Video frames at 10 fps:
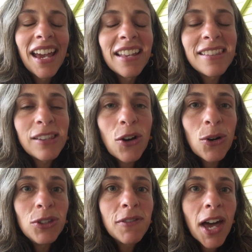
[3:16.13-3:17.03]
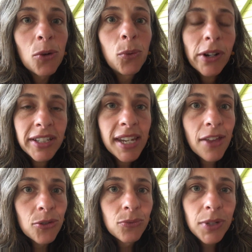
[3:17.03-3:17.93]
And so you've got to work
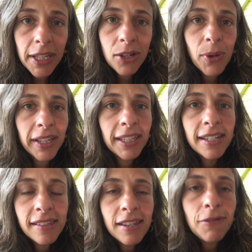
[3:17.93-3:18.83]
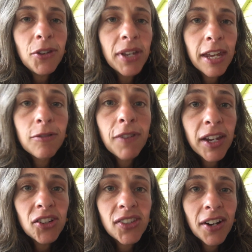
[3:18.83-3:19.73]
together really quickly to see if you can get a
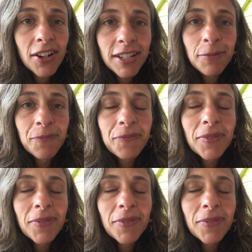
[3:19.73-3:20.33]
fire started.